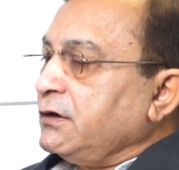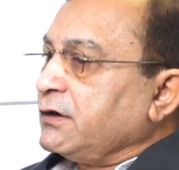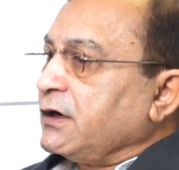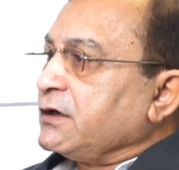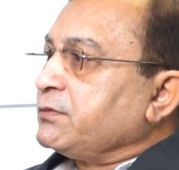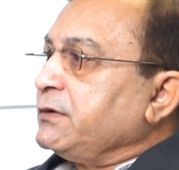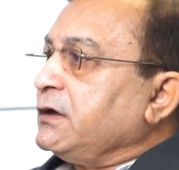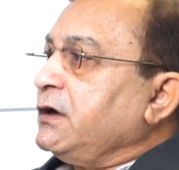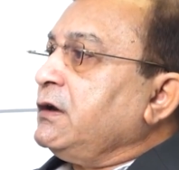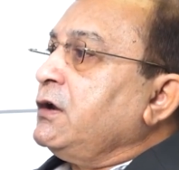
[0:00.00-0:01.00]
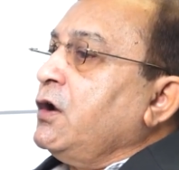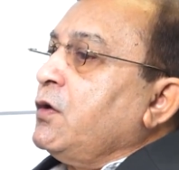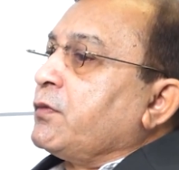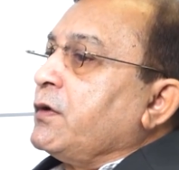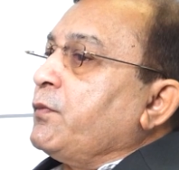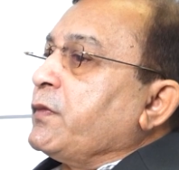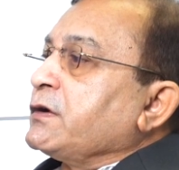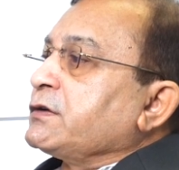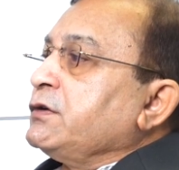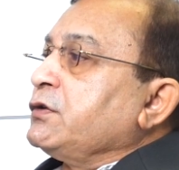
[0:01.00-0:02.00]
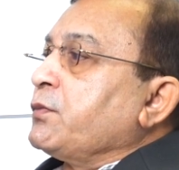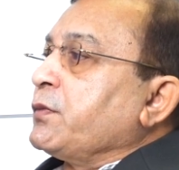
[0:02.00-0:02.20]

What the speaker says: transmitted from person to